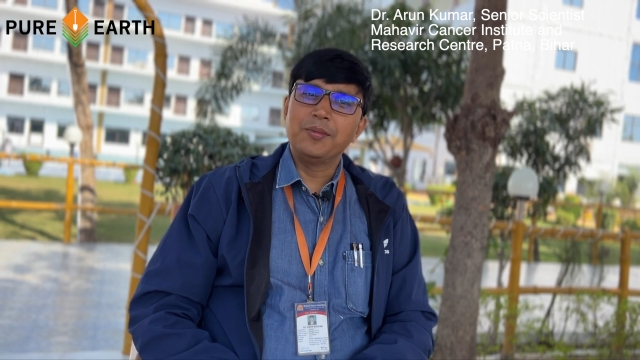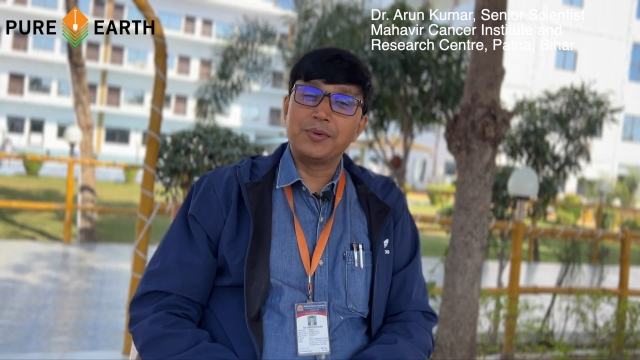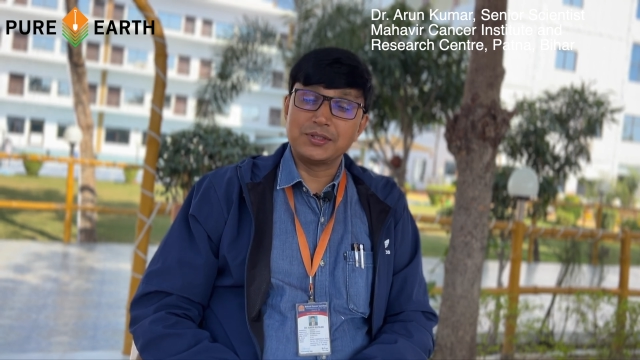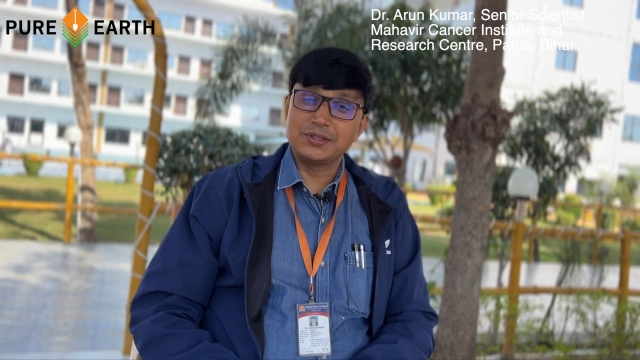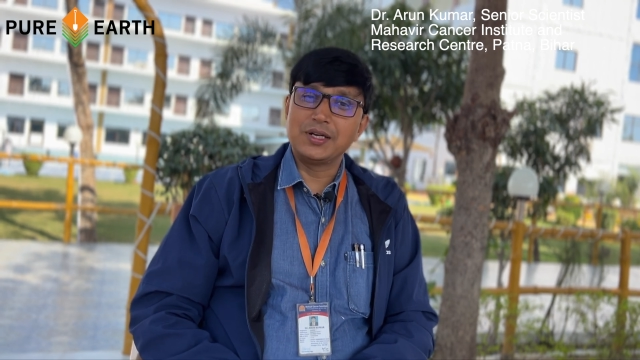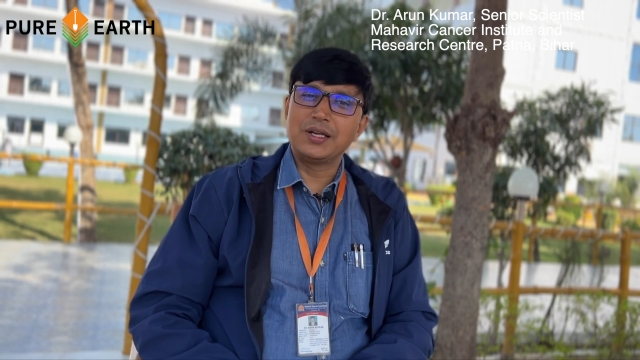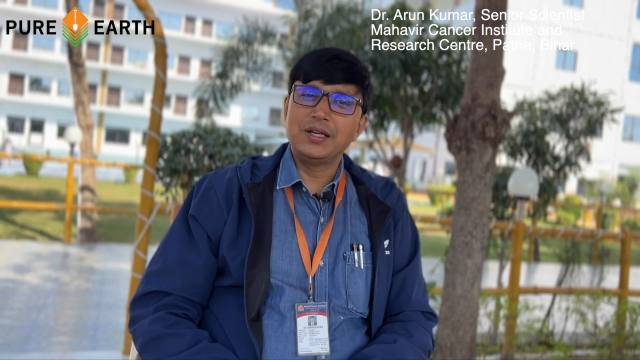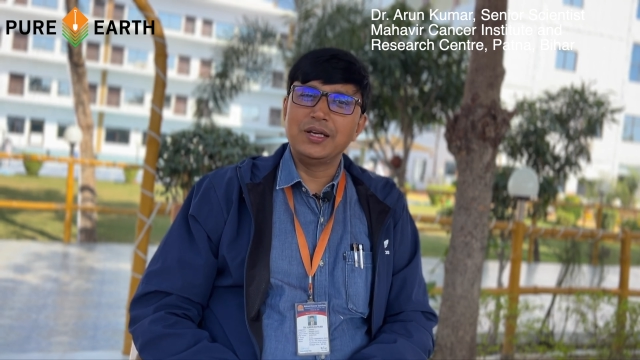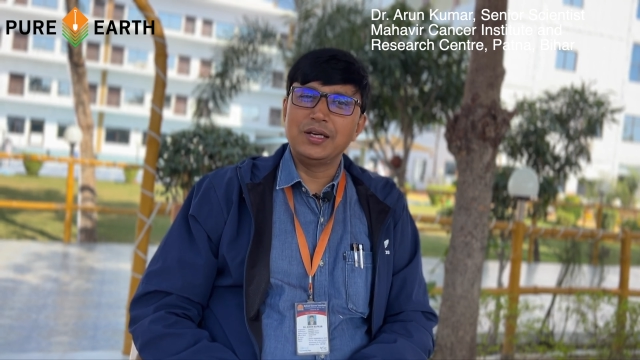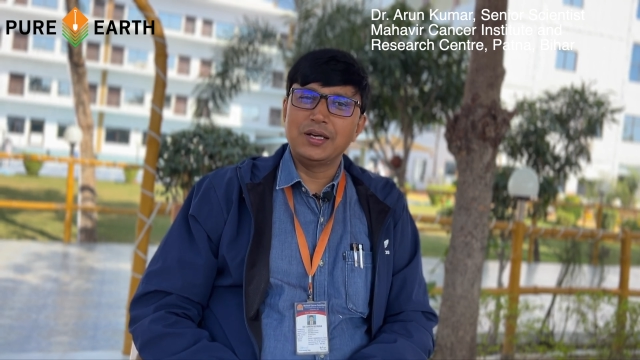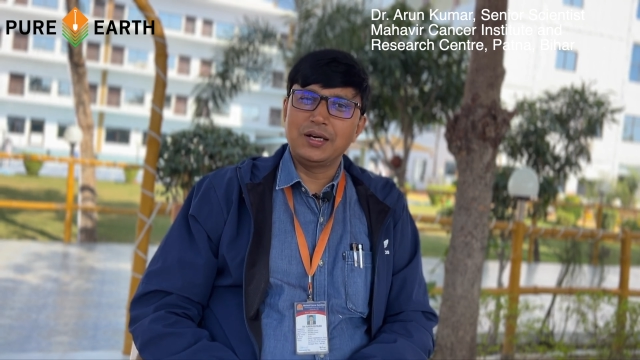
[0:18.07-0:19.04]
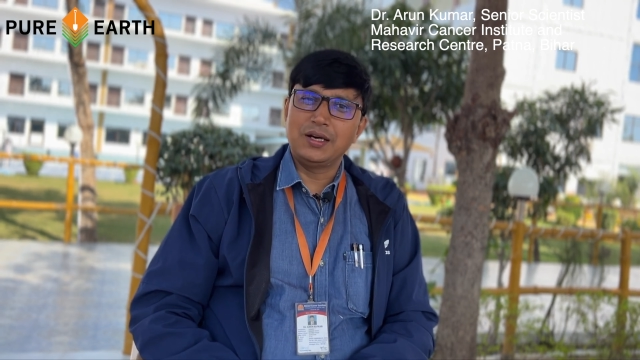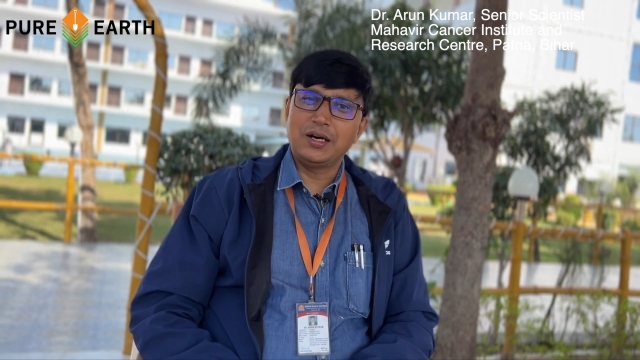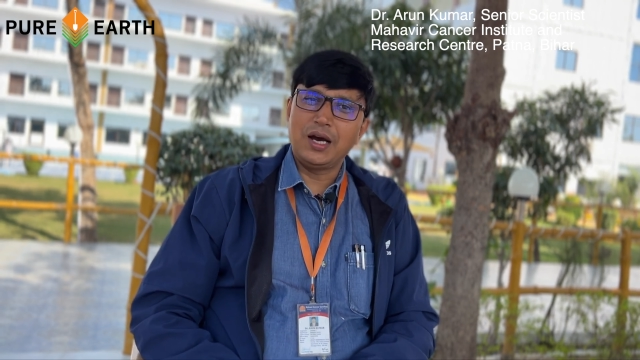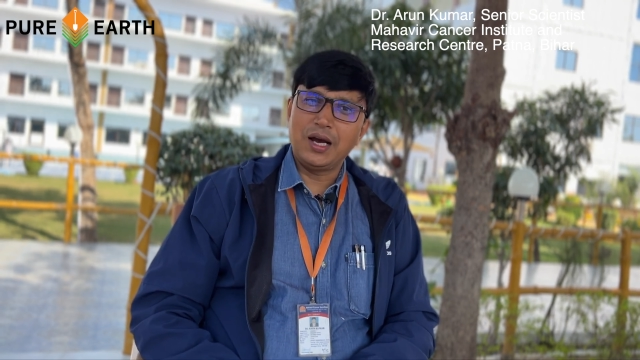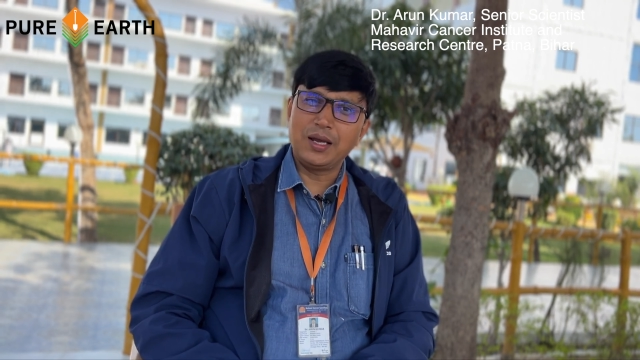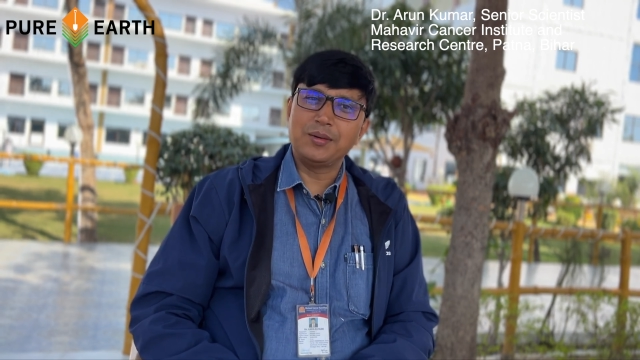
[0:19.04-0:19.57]
Presently, uh,
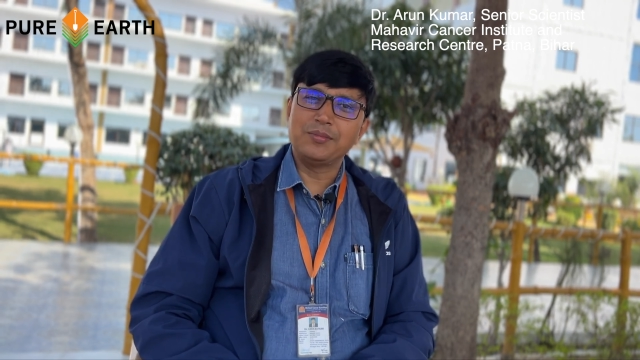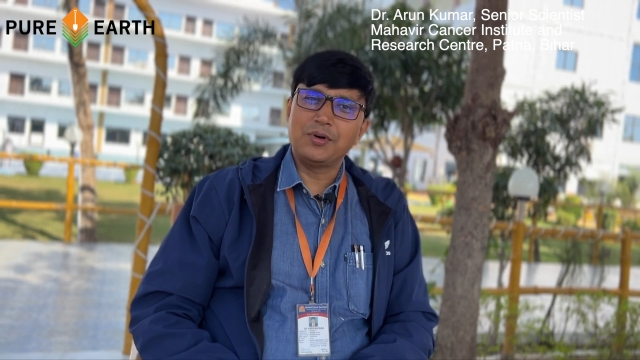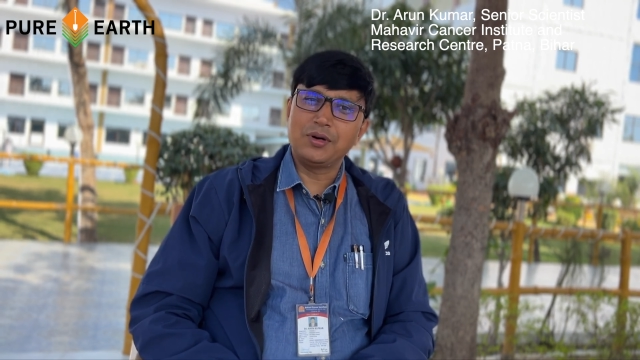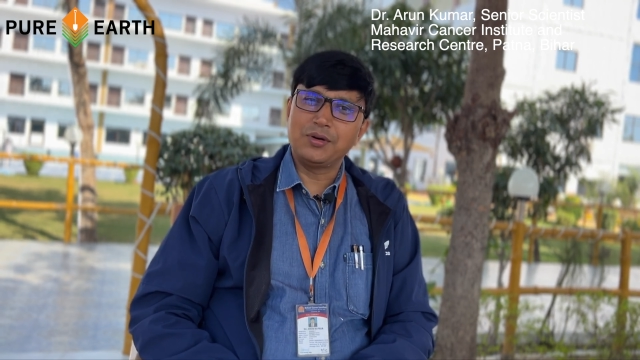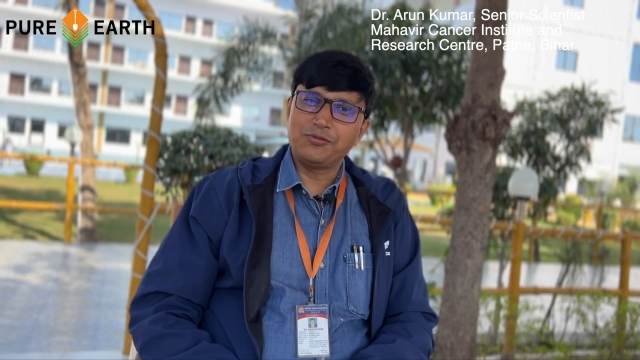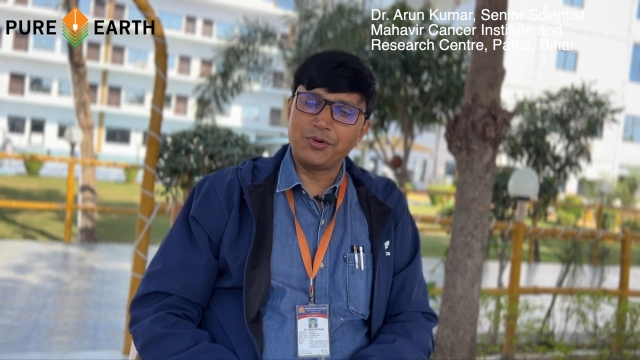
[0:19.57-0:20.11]
I am uh,